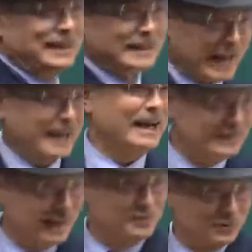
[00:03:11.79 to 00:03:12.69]
do
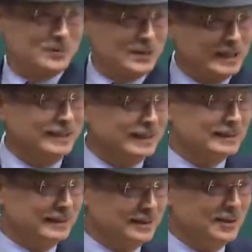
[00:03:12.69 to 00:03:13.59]
so much.
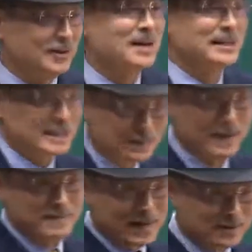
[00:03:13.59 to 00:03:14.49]
Your
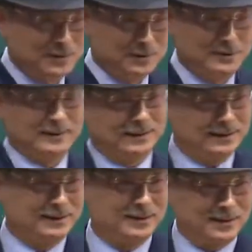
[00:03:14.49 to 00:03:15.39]
monthly paycheck might
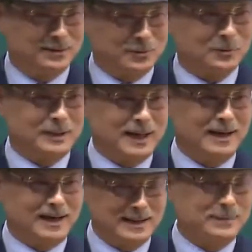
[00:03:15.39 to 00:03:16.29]
increase from $2,000